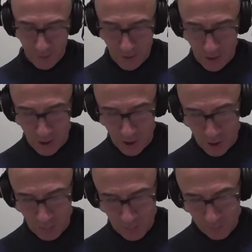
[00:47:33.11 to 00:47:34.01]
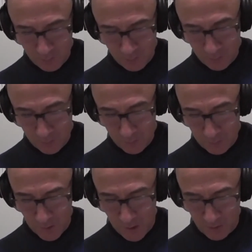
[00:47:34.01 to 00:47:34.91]

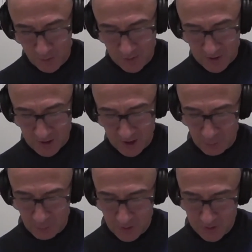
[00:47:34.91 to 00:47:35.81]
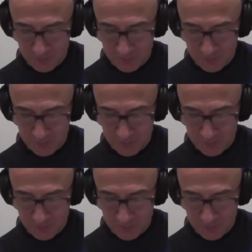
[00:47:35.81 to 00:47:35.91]
I think Tielemans